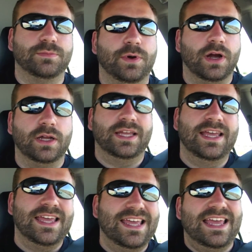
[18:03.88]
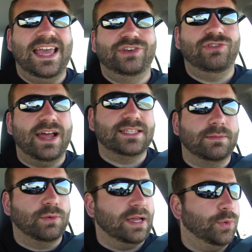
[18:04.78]
Park, it dries
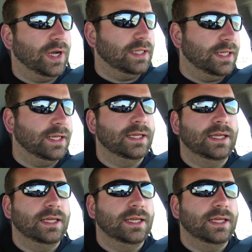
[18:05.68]
up quite quickly